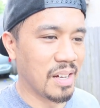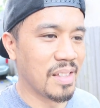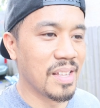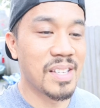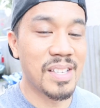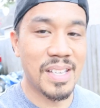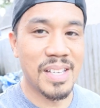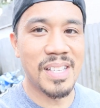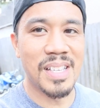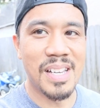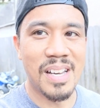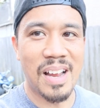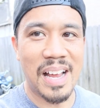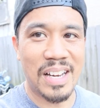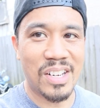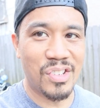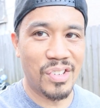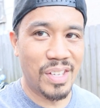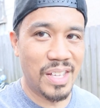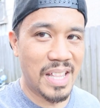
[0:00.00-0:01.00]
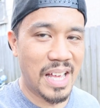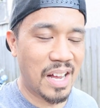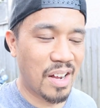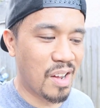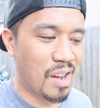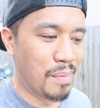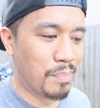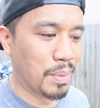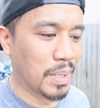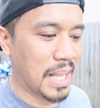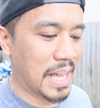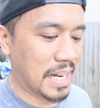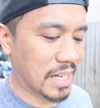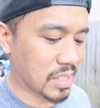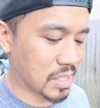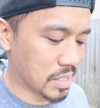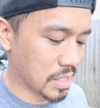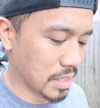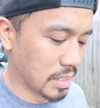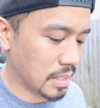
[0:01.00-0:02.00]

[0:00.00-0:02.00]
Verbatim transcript: This isn't actually that complex.